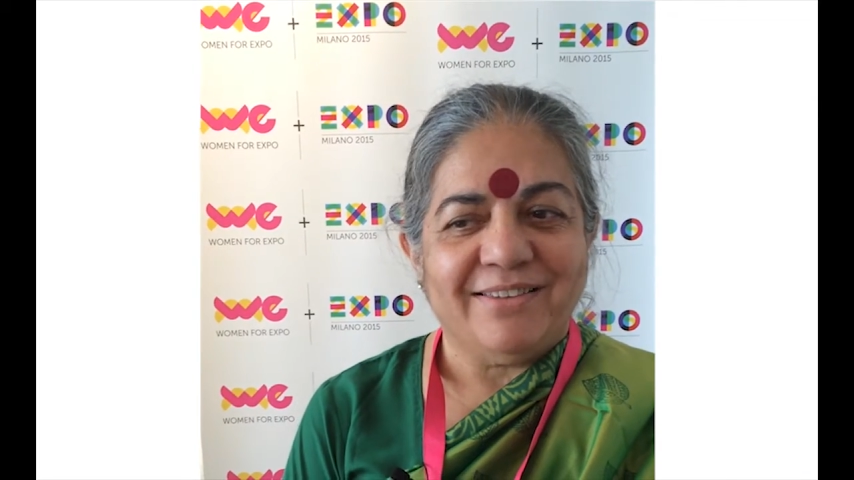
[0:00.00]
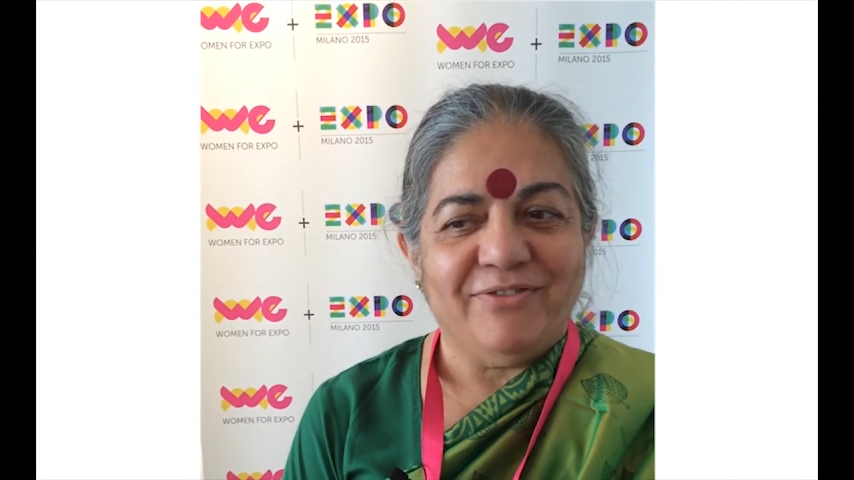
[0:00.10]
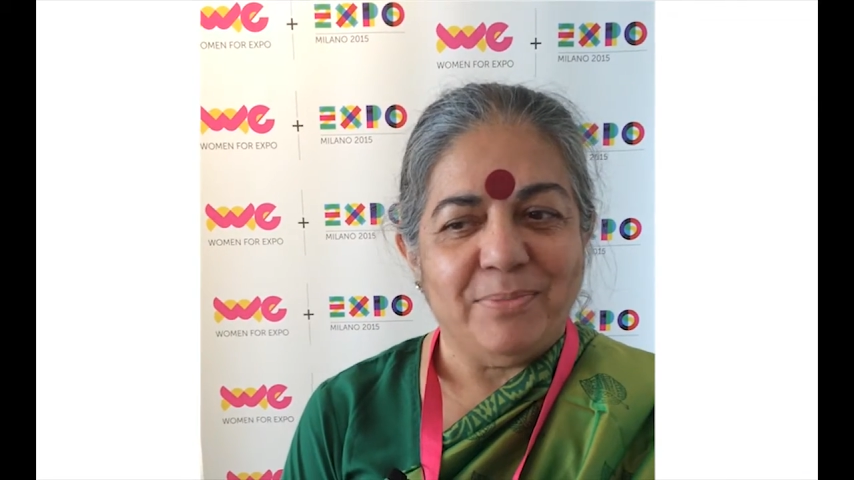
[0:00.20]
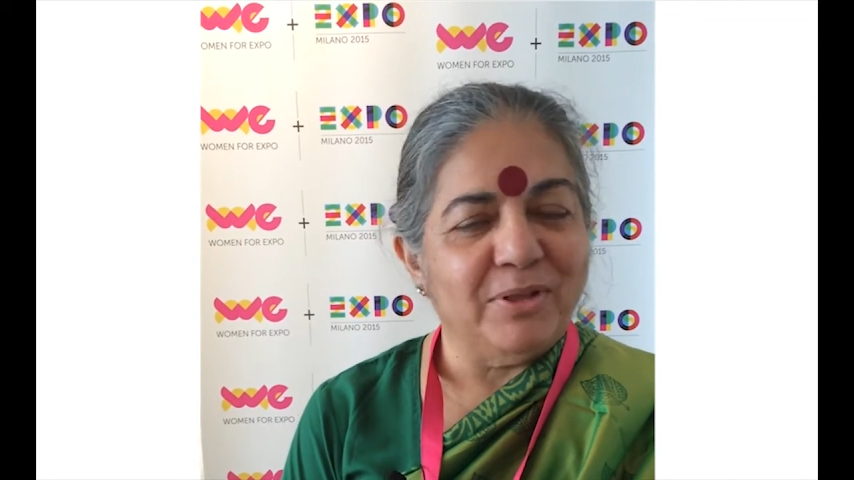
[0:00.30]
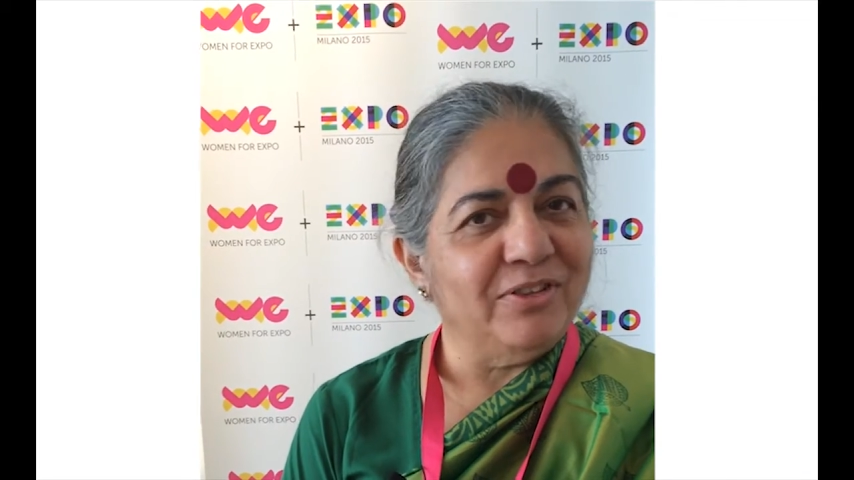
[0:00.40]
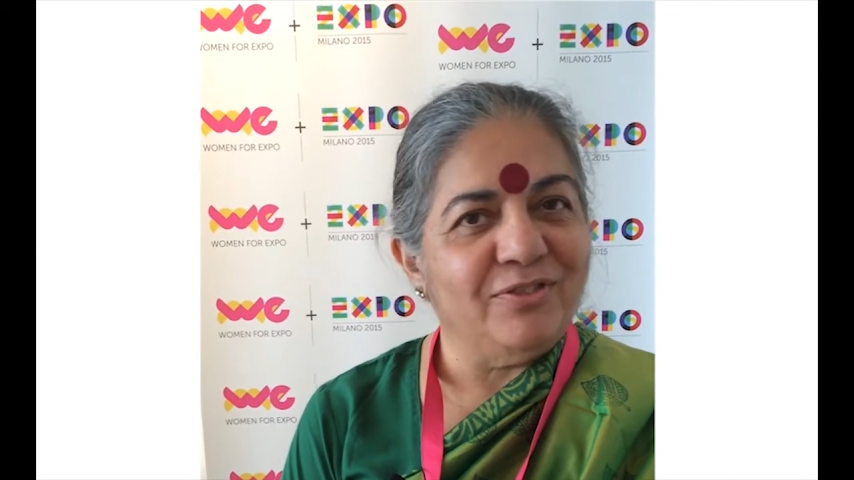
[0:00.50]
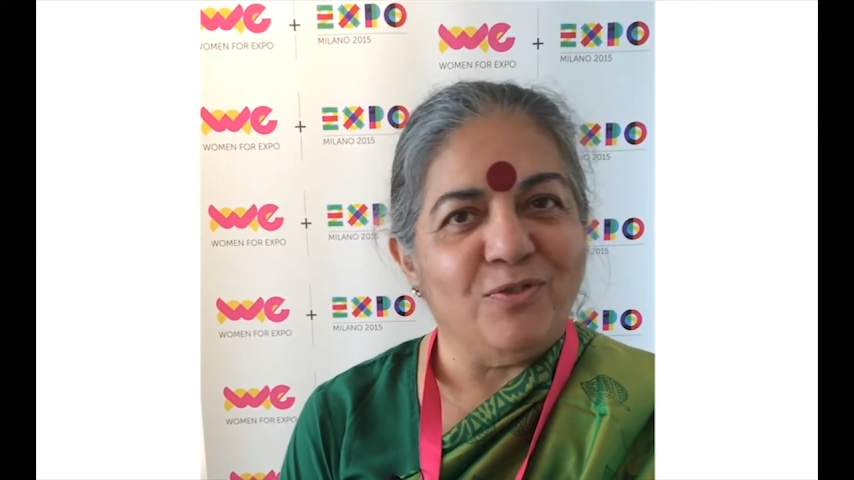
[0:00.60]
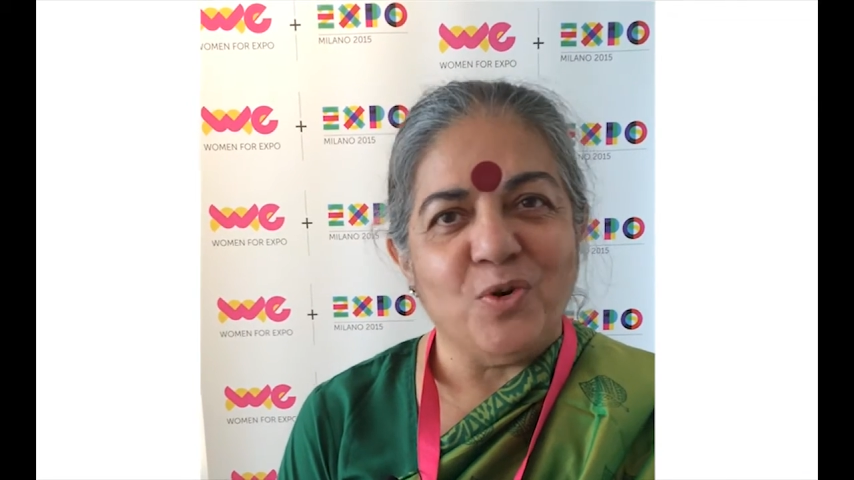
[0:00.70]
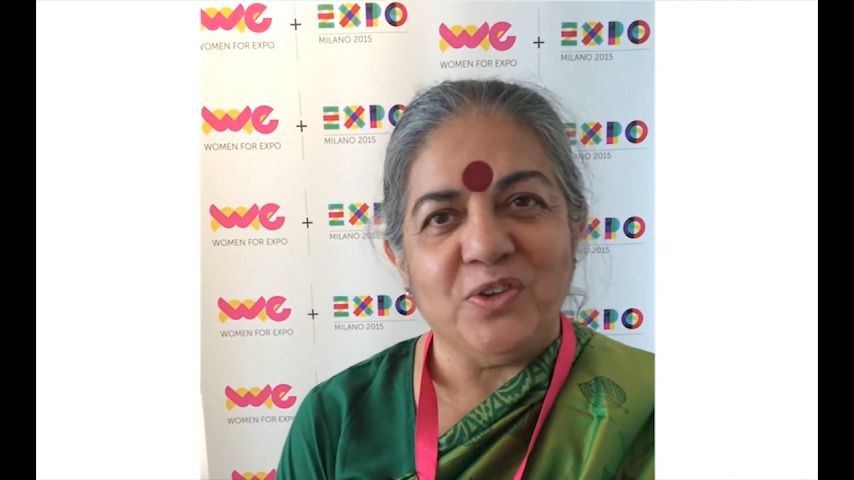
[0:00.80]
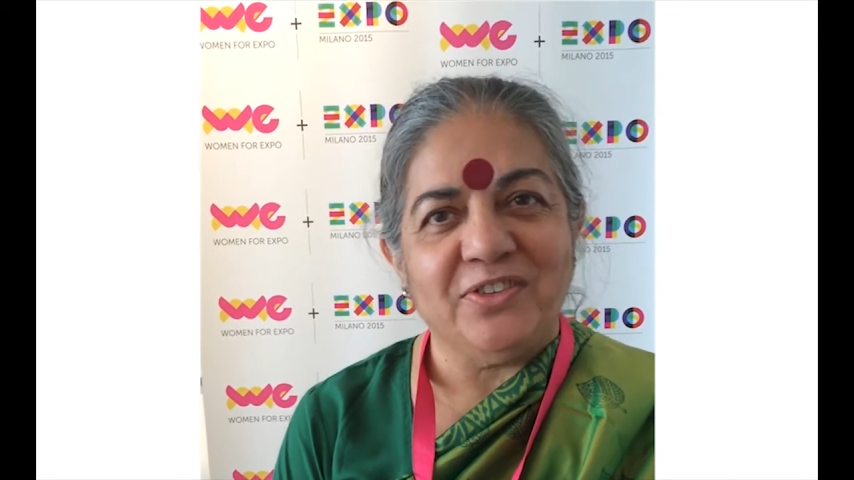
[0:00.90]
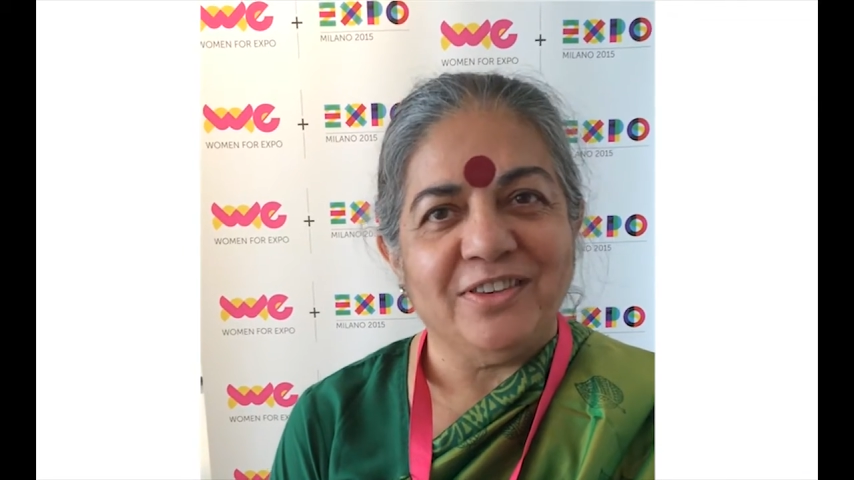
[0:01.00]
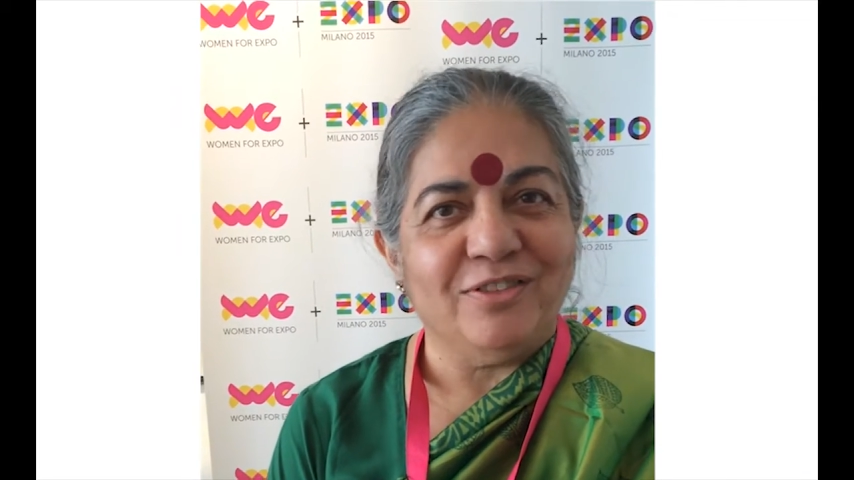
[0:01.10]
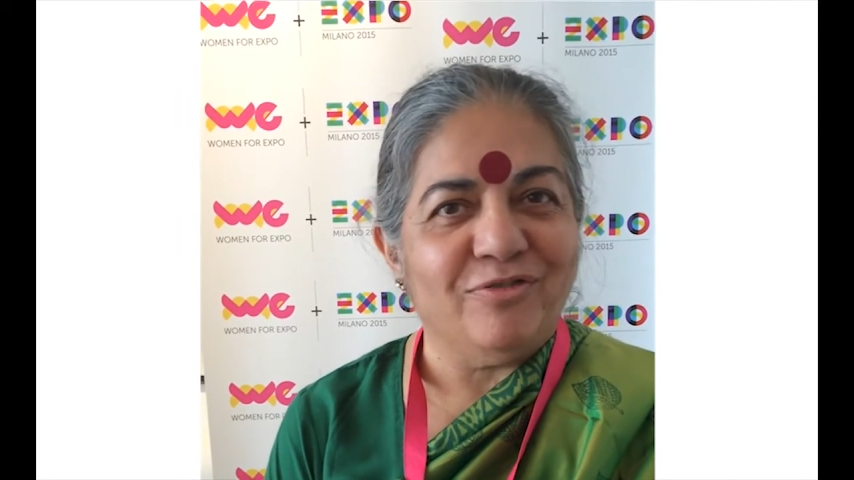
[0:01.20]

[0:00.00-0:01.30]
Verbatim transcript: women's voices,